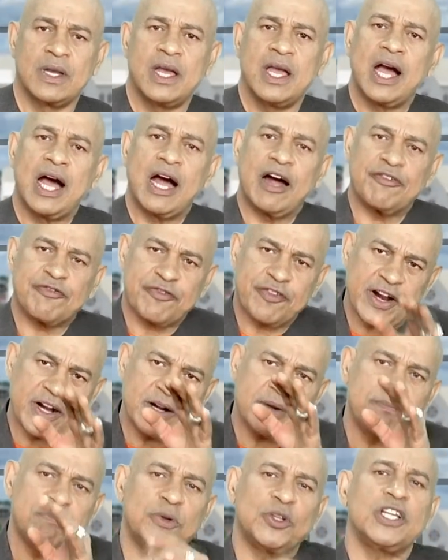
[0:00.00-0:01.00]
A
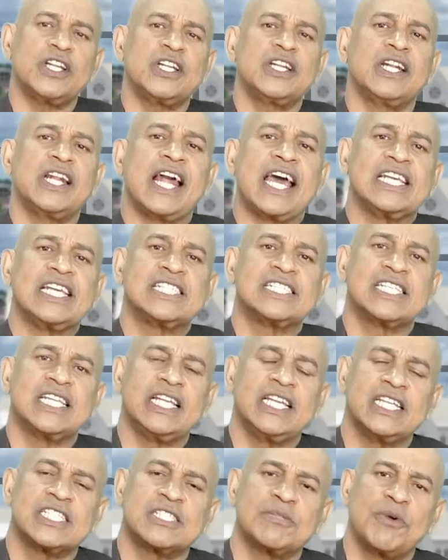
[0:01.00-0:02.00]
friend put it nicely
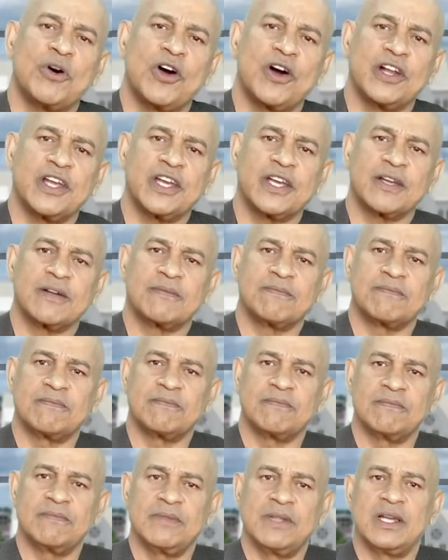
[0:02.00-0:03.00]
this morning.
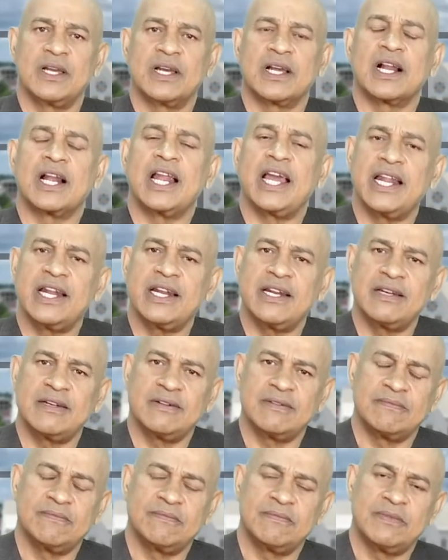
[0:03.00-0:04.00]
Glenn,
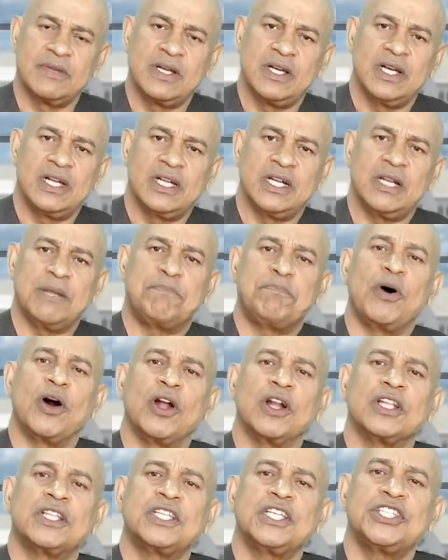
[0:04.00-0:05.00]
the
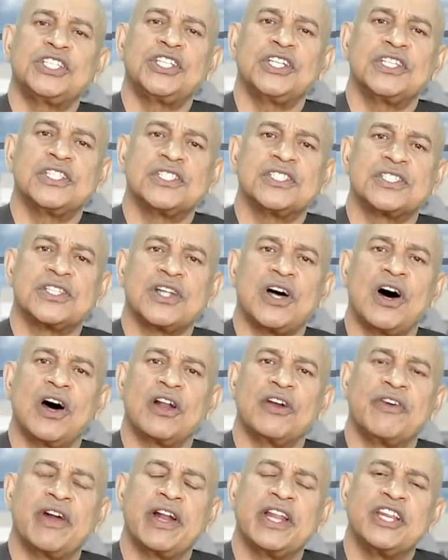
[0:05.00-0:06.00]
politicians
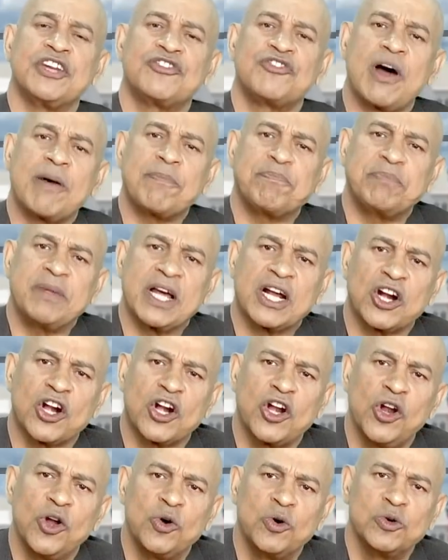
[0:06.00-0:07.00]
already dropped their
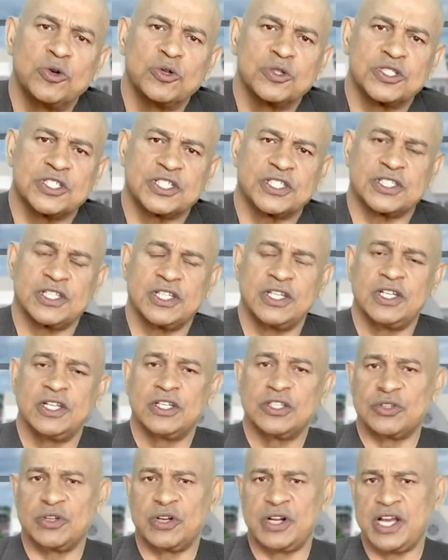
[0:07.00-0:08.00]
clothes
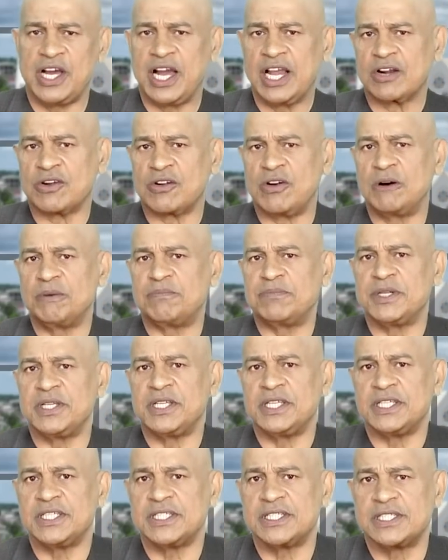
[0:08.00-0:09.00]
to the oil
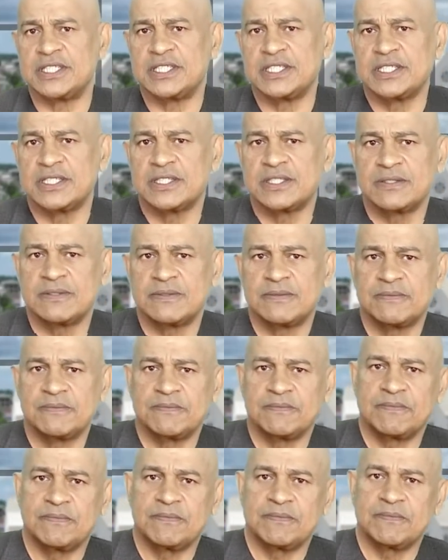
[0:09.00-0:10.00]
companies.
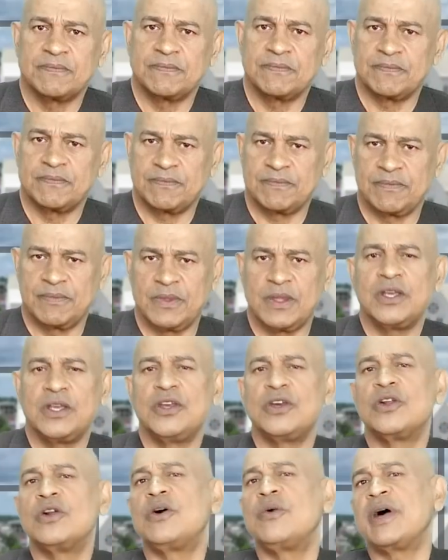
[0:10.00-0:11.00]

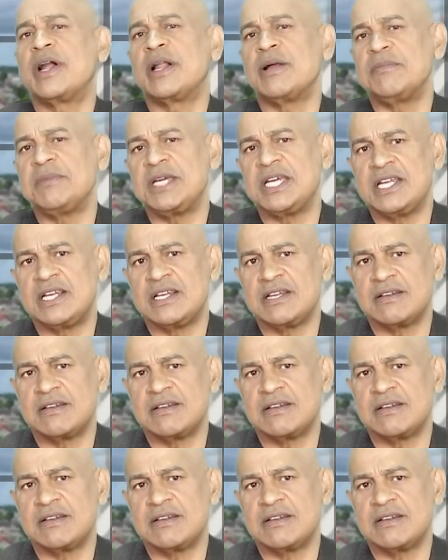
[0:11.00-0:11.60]
You know what I mean.